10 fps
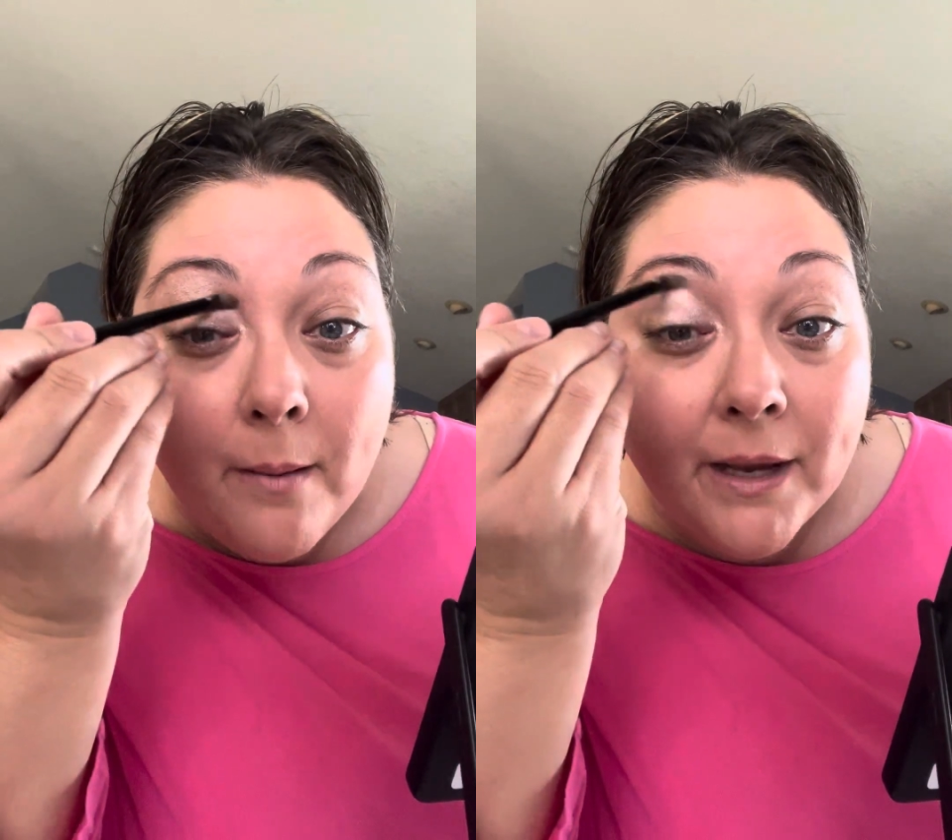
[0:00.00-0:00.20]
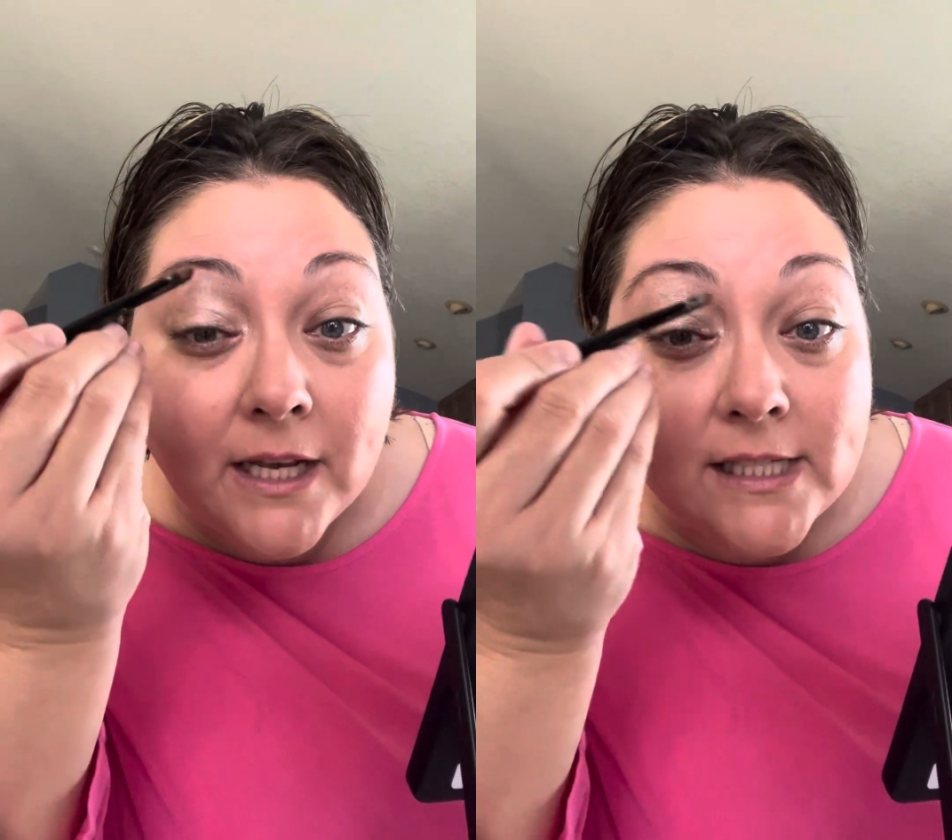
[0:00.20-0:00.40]

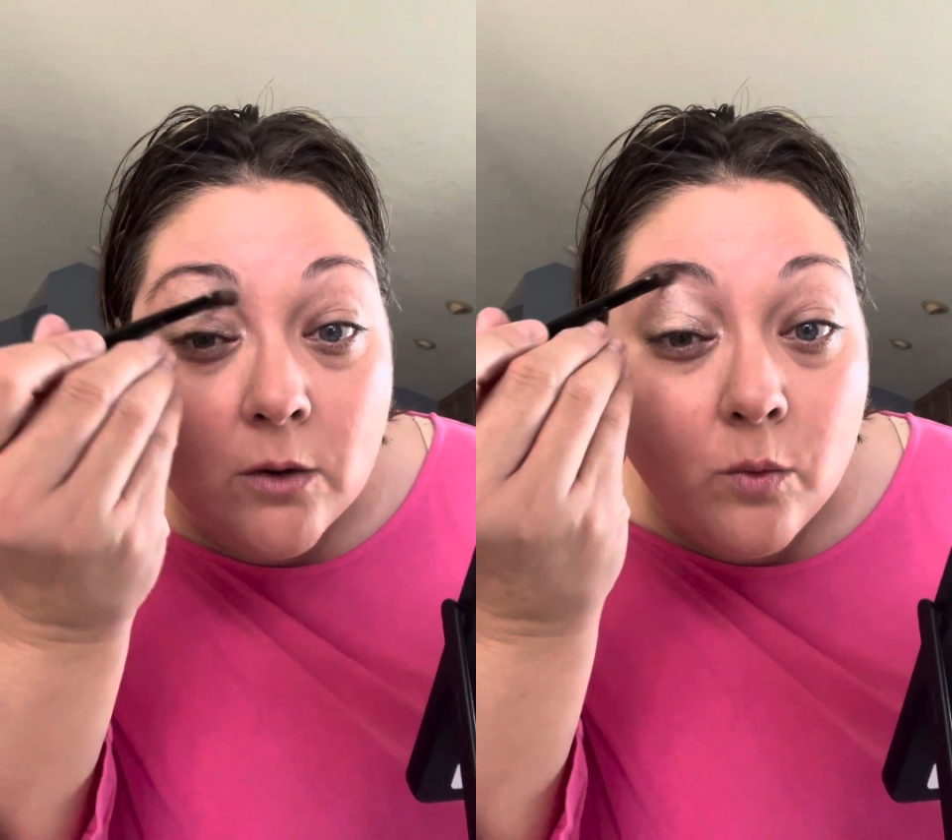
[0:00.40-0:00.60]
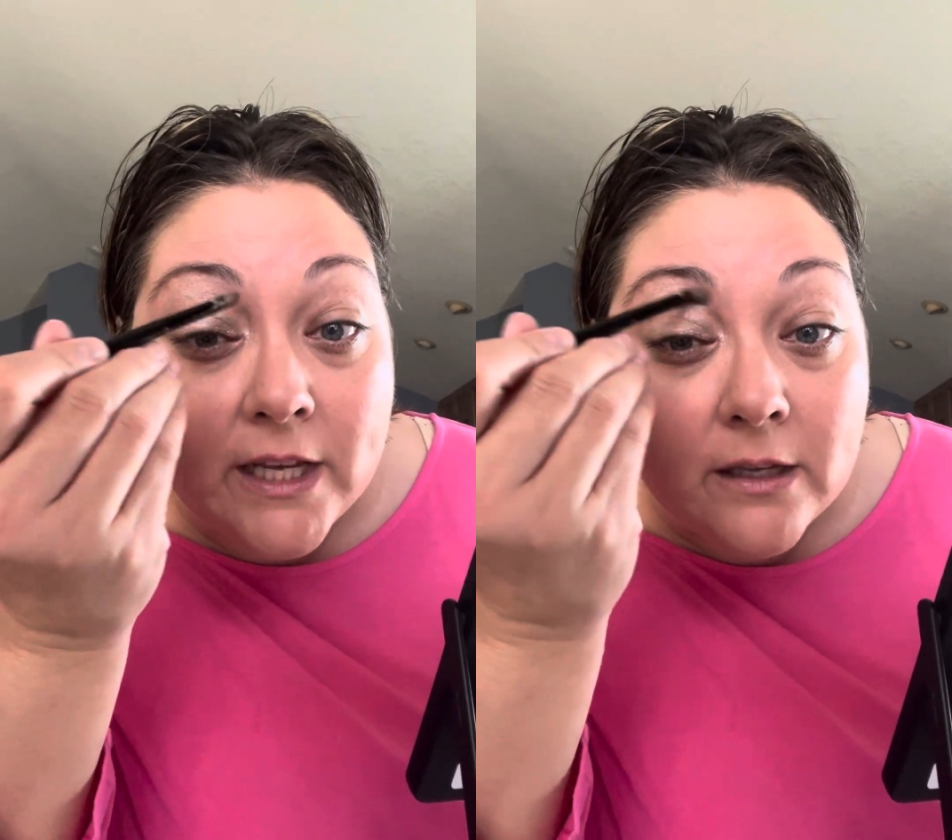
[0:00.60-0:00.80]
because it
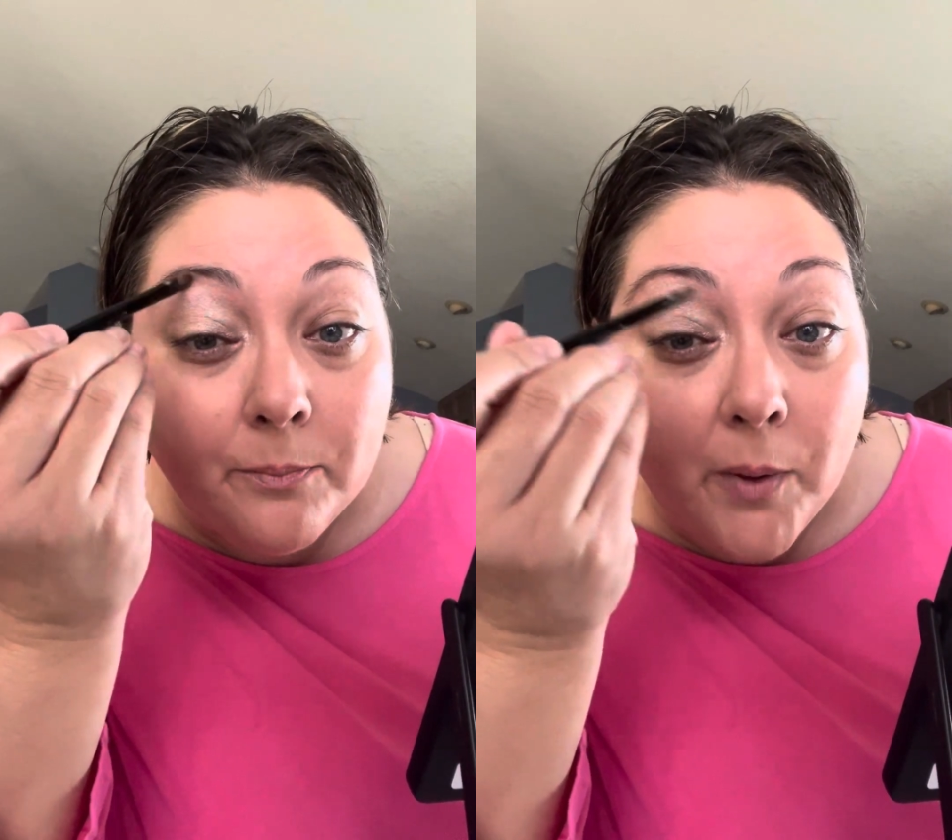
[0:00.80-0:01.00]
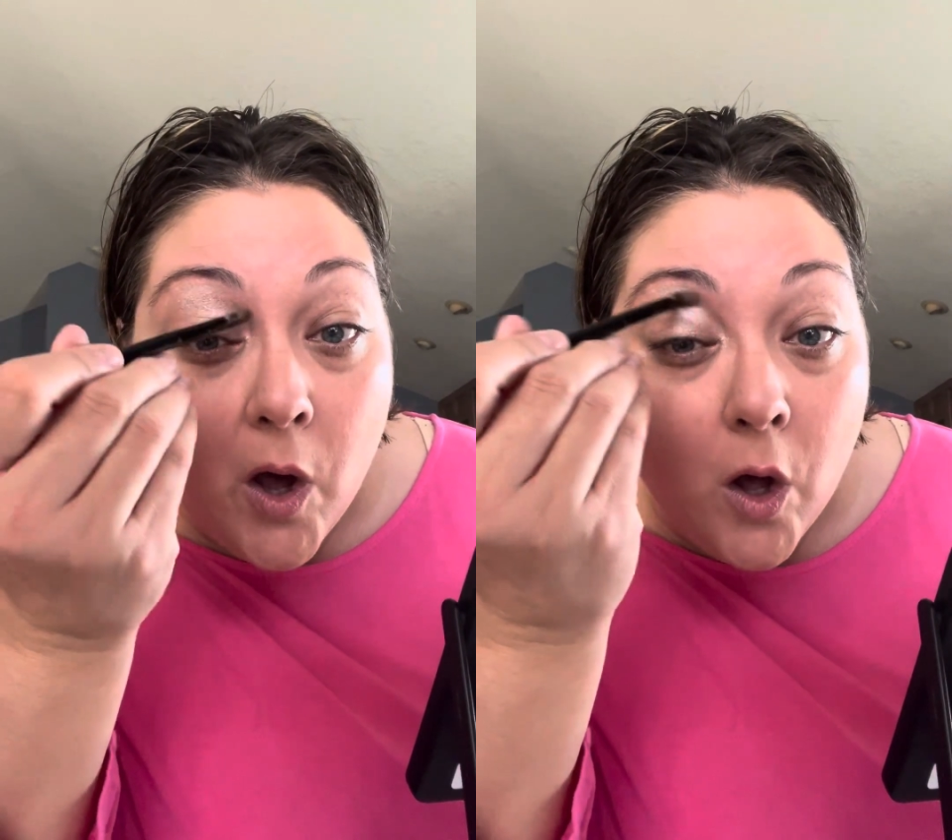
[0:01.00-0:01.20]
will
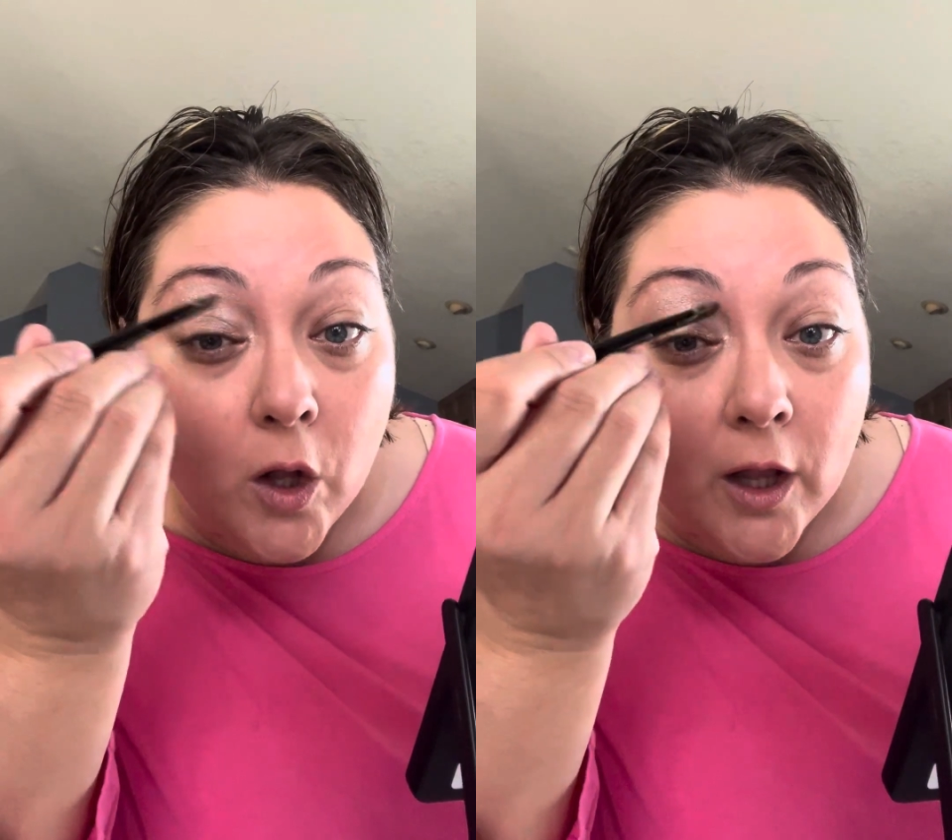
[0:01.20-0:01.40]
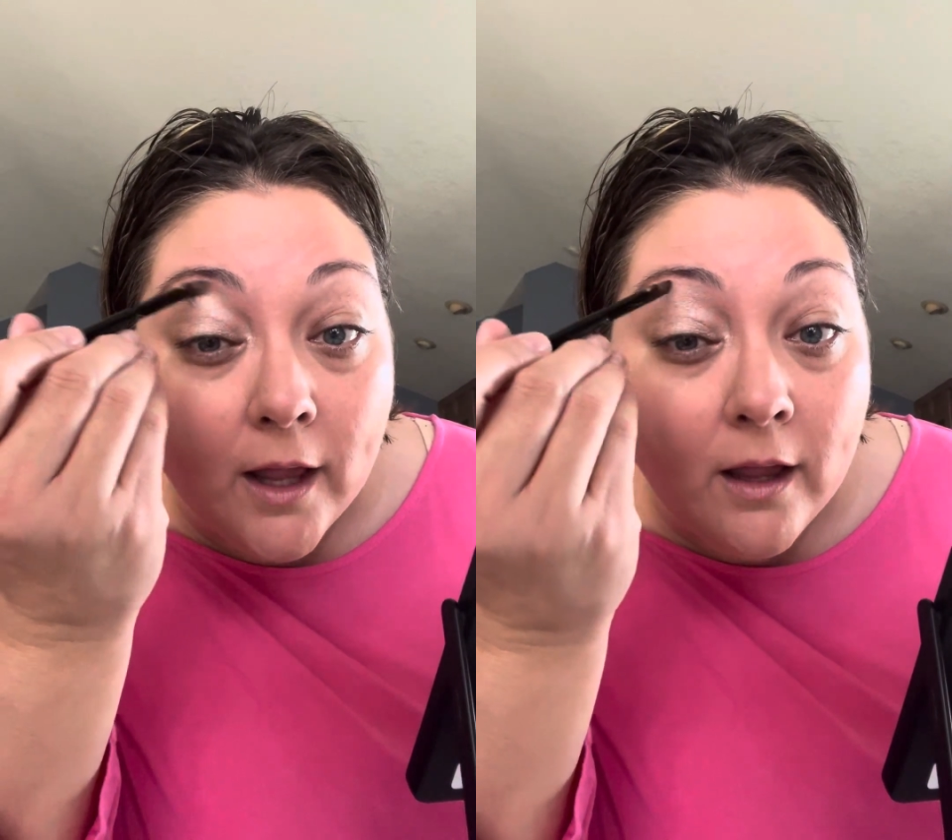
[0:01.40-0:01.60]

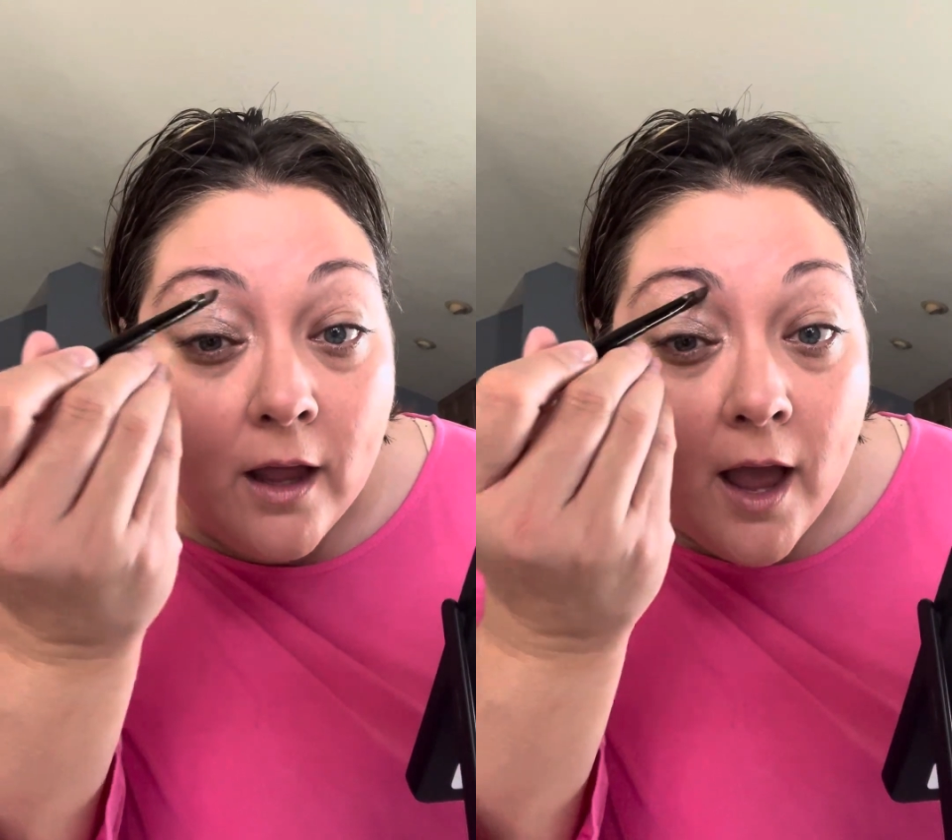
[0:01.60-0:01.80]
pull